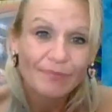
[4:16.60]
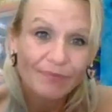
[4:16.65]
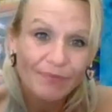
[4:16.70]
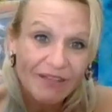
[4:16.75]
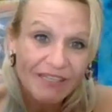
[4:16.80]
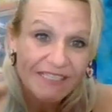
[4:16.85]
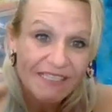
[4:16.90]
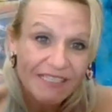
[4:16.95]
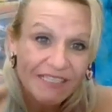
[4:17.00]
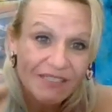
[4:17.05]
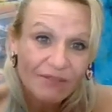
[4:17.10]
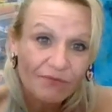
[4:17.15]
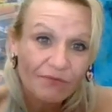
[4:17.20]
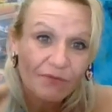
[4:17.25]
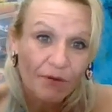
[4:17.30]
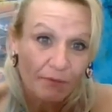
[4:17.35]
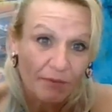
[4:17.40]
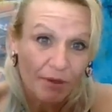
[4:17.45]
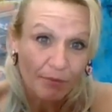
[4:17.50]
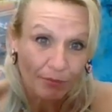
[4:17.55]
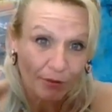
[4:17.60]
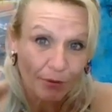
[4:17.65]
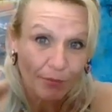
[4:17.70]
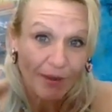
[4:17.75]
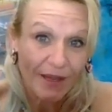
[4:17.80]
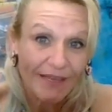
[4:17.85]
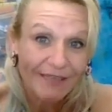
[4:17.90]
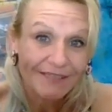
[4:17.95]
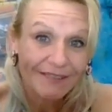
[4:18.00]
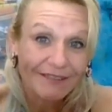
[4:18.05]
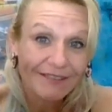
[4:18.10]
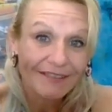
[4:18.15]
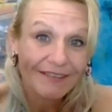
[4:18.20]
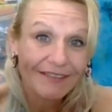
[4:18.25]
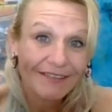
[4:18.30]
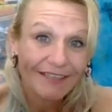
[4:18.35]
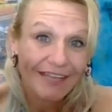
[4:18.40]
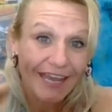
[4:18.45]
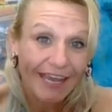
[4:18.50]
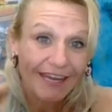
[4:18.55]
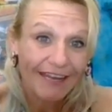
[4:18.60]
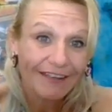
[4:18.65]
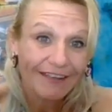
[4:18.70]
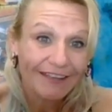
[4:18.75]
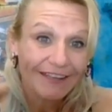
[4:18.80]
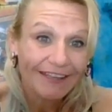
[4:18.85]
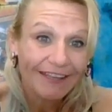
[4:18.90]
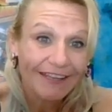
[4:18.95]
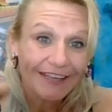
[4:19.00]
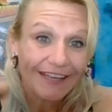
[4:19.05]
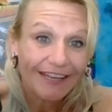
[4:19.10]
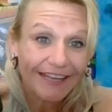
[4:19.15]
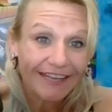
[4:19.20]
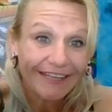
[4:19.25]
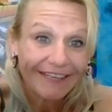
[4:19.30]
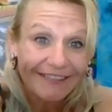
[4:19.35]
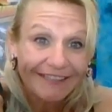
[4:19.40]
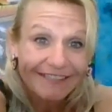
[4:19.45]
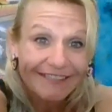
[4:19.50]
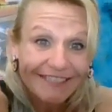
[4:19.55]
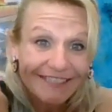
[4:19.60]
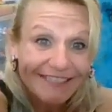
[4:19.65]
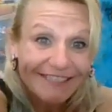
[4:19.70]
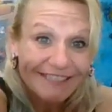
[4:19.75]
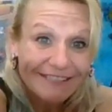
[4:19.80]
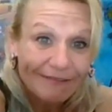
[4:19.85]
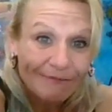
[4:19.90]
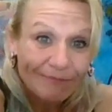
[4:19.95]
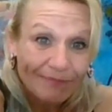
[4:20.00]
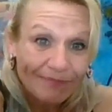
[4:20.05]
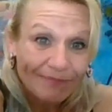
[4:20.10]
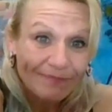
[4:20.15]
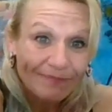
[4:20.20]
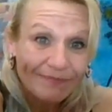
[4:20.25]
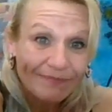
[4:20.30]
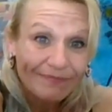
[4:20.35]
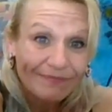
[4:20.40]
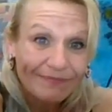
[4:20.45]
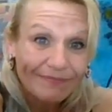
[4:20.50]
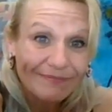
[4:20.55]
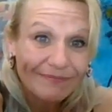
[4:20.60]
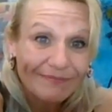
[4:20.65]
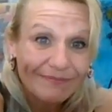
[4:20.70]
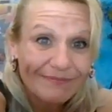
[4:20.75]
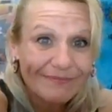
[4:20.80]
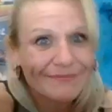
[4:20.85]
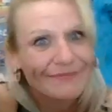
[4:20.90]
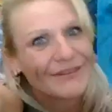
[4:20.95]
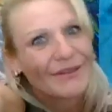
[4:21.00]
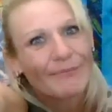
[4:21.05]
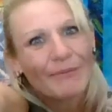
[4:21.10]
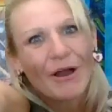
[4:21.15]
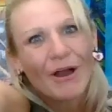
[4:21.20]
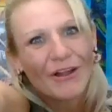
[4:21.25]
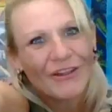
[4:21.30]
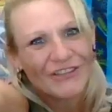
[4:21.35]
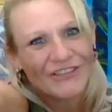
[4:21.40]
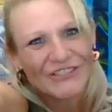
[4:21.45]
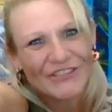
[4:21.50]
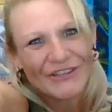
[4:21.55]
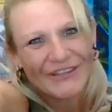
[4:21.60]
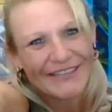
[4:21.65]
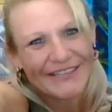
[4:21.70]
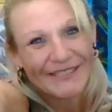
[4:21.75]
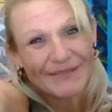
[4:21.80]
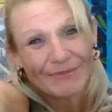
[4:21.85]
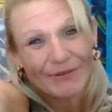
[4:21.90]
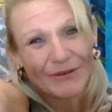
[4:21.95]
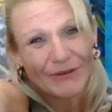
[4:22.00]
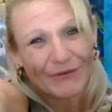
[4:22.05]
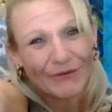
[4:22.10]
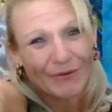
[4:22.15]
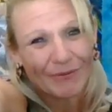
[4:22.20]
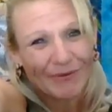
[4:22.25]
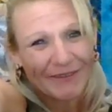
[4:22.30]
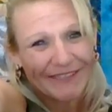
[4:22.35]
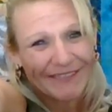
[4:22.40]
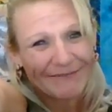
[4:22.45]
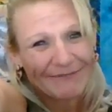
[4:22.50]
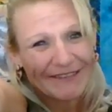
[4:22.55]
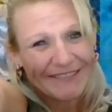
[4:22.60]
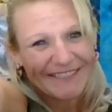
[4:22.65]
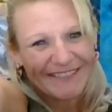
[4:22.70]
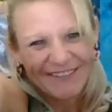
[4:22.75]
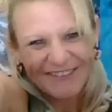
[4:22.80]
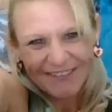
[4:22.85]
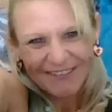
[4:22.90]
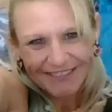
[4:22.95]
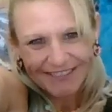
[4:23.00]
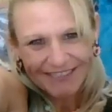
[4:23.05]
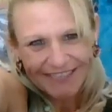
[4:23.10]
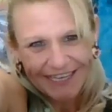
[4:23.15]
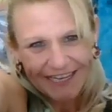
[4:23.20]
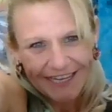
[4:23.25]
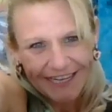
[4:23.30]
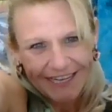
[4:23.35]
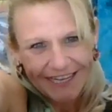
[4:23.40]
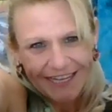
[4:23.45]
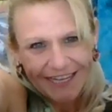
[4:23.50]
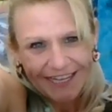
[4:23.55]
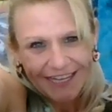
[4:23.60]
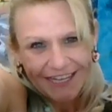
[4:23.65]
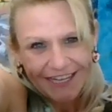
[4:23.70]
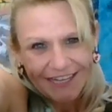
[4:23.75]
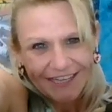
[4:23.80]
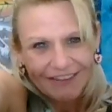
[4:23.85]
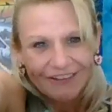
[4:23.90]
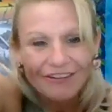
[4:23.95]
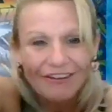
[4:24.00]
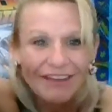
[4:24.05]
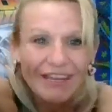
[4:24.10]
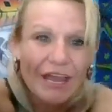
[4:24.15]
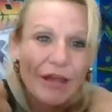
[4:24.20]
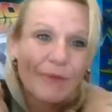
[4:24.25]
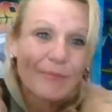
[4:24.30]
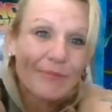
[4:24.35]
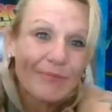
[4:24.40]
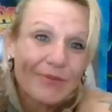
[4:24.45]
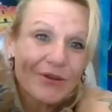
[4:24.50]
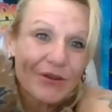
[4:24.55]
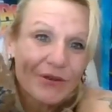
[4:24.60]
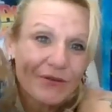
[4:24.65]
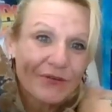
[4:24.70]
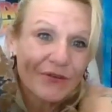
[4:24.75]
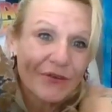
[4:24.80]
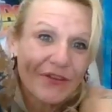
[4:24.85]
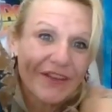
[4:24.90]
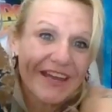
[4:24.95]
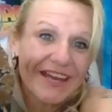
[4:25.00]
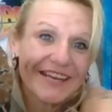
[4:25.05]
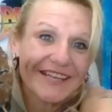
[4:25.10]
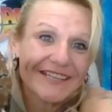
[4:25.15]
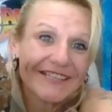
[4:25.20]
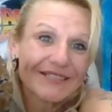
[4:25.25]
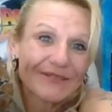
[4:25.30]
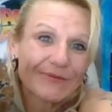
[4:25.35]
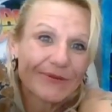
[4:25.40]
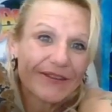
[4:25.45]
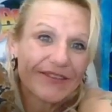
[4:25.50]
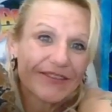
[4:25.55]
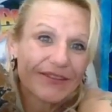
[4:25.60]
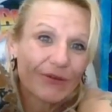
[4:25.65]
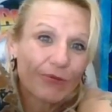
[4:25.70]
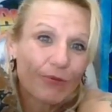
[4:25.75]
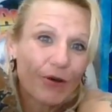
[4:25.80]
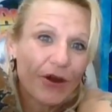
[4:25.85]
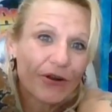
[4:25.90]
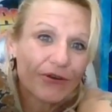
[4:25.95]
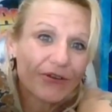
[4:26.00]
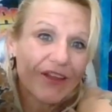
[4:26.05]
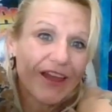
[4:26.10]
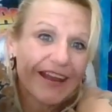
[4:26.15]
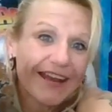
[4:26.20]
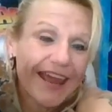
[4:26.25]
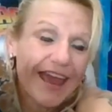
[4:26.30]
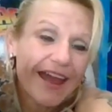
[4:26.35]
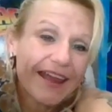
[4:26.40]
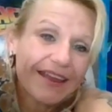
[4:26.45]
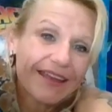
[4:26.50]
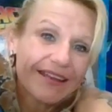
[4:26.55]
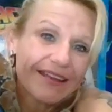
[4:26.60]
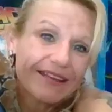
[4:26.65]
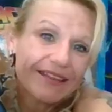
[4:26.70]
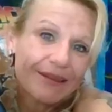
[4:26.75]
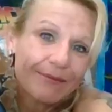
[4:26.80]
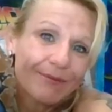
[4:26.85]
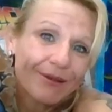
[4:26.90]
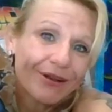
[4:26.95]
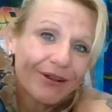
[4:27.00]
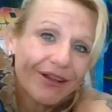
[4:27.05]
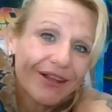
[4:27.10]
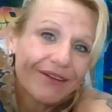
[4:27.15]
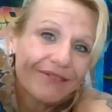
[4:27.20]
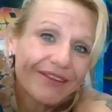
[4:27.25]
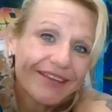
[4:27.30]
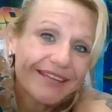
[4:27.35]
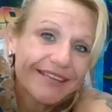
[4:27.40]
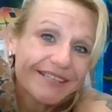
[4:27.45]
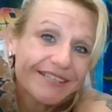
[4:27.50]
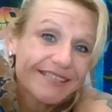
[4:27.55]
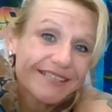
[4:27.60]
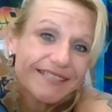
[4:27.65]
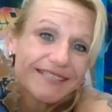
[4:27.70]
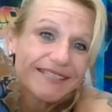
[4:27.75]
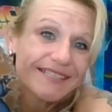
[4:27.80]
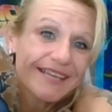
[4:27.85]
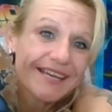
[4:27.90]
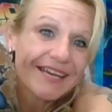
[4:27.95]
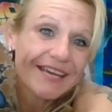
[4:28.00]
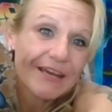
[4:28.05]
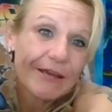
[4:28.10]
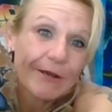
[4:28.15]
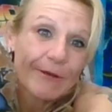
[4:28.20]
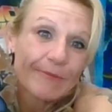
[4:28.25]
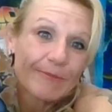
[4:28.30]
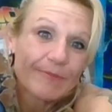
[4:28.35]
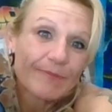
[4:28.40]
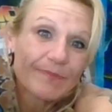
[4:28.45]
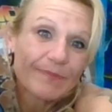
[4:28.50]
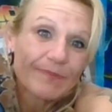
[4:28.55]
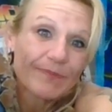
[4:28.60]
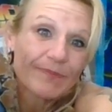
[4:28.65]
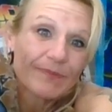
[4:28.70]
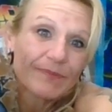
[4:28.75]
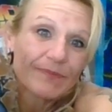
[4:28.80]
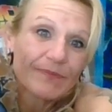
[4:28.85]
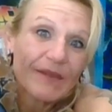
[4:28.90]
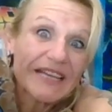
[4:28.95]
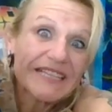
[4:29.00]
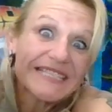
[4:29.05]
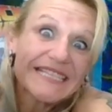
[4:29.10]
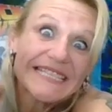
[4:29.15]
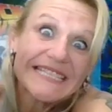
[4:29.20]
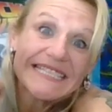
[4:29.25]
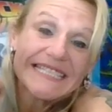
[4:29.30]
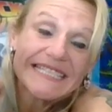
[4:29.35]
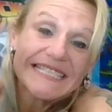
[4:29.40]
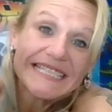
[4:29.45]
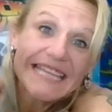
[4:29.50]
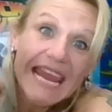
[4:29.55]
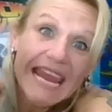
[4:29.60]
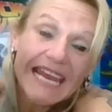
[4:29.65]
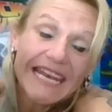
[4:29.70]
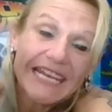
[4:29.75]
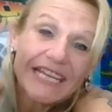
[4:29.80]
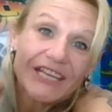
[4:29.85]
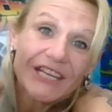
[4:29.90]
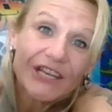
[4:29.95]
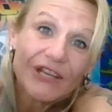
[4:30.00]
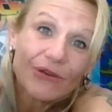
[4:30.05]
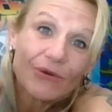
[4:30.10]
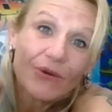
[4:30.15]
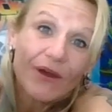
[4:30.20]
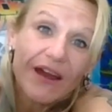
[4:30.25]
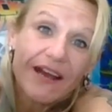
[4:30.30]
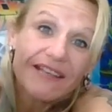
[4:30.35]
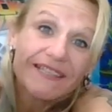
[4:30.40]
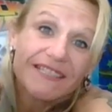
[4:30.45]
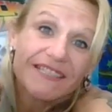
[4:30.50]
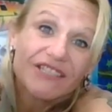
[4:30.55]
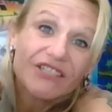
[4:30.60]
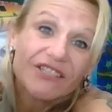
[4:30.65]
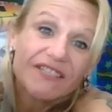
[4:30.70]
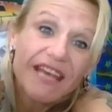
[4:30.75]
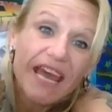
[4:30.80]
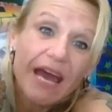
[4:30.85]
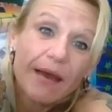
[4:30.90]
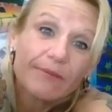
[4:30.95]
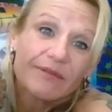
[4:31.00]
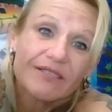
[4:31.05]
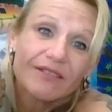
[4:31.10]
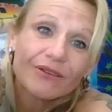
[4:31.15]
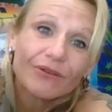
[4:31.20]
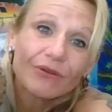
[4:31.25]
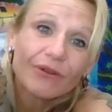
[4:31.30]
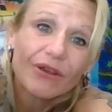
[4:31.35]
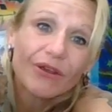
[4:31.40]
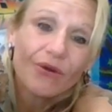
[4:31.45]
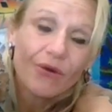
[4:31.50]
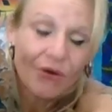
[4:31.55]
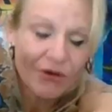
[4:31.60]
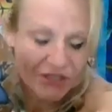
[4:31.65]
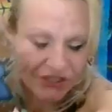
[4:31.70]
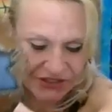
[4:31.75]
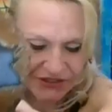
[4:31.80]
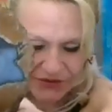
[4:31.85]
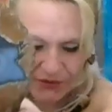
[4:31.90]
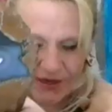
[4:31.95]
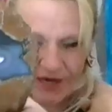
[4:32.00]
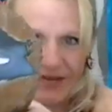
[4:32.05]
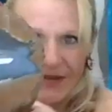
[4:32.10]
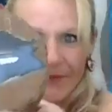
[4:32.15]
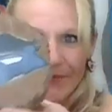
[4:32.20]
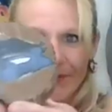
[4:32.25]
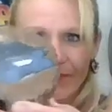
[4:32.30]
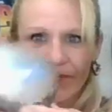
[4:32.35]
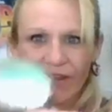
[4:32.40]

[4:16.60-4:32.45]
this is from their blue bed, okay? And it just, the polish on it is beautiful, but it makes it hard to see. Look how beautiful that is with the waterline agate in the middle of it. Just, that's insanity, you guys. It's just absolutely gorgeous, right?